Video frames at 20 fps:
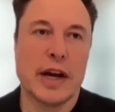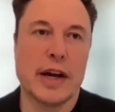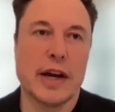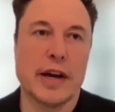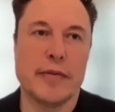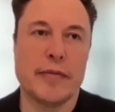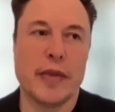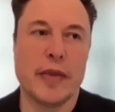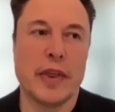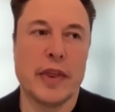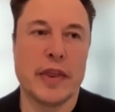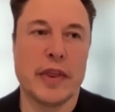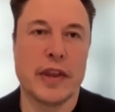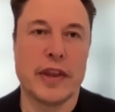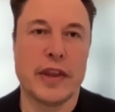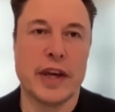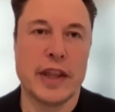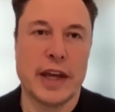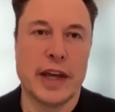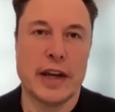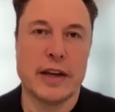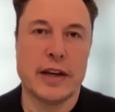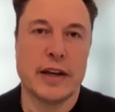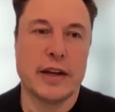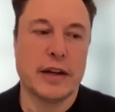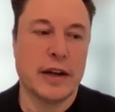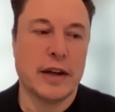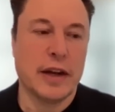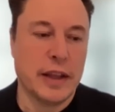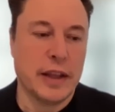Um, the thing that
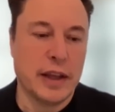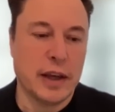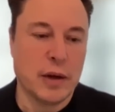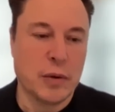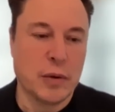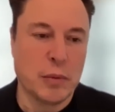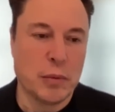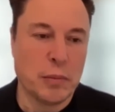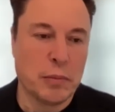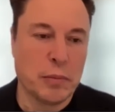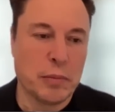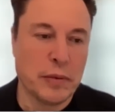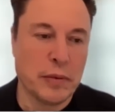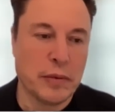I think